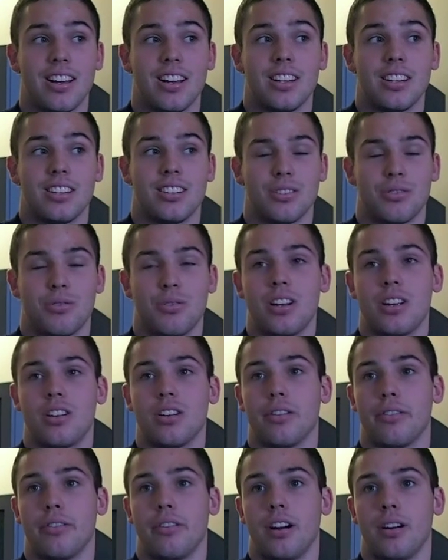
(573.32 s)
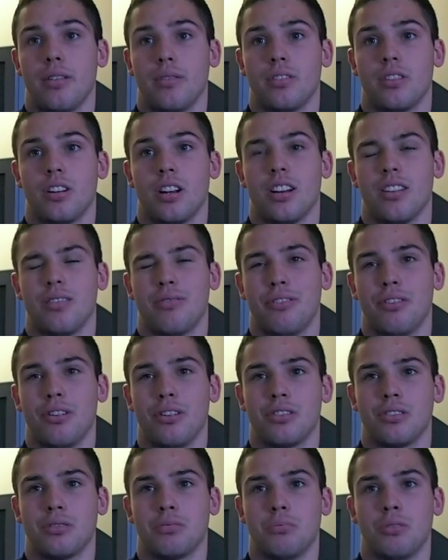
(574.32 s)
just really good. I'm trying to
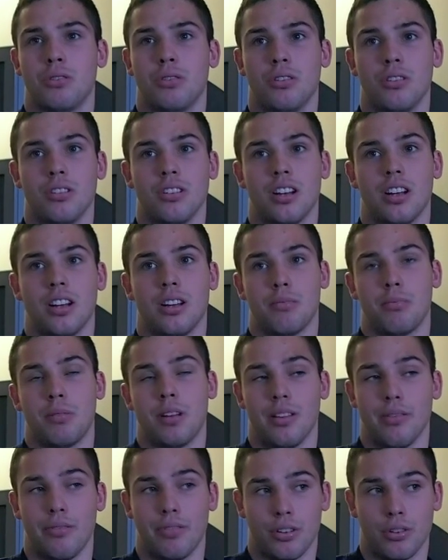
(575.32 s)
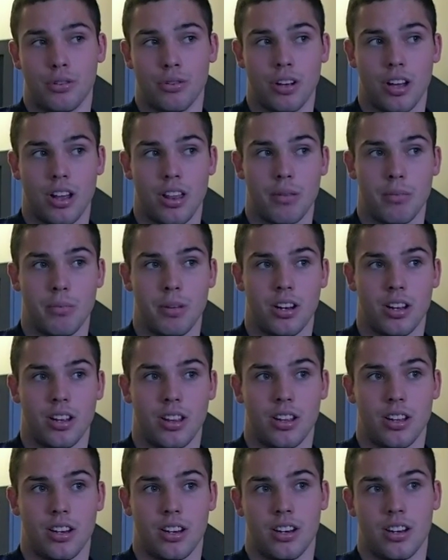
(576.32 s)
focus more on playing for Crewe at the minute.
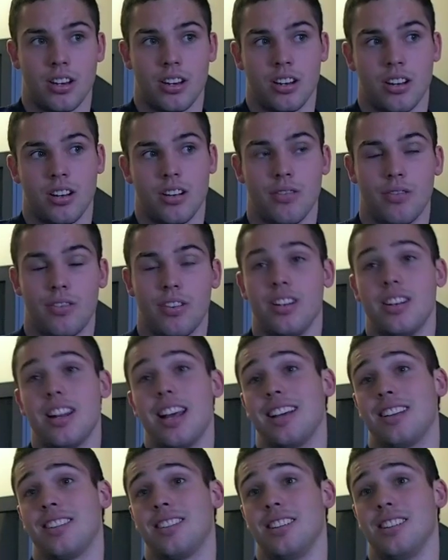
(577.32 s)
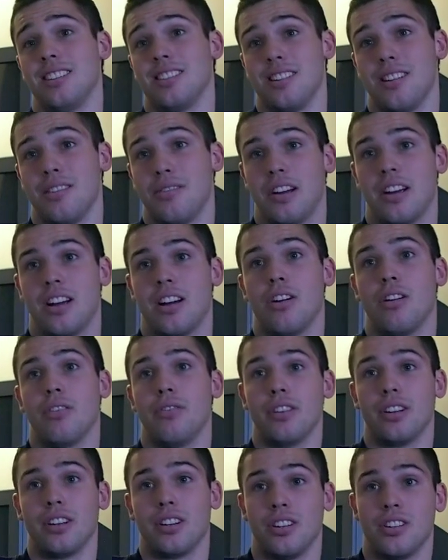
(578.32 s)
Then hopefully next season, if I get
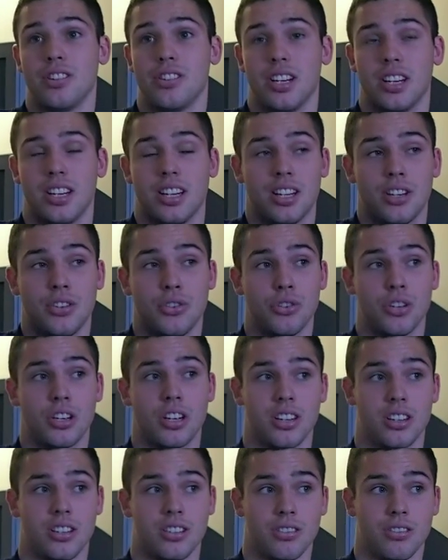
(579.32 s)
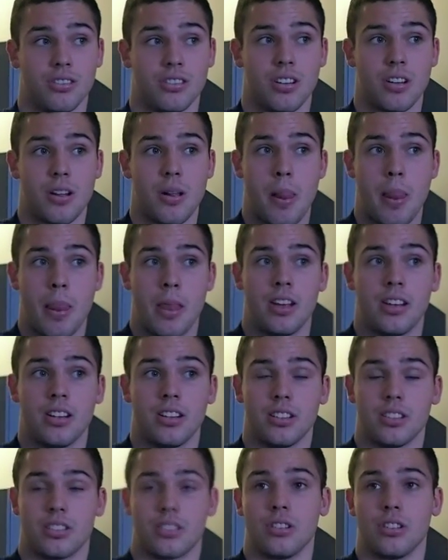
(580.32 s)
offered a contract at Newcastle,
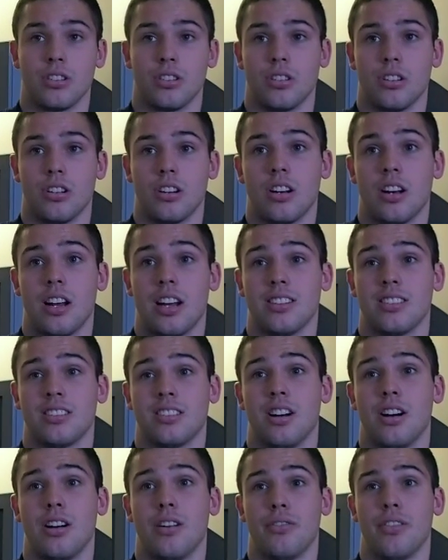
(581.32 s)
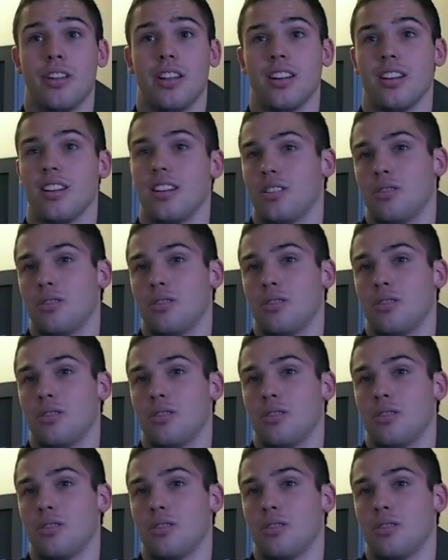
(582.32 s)
just gonna start off then, and then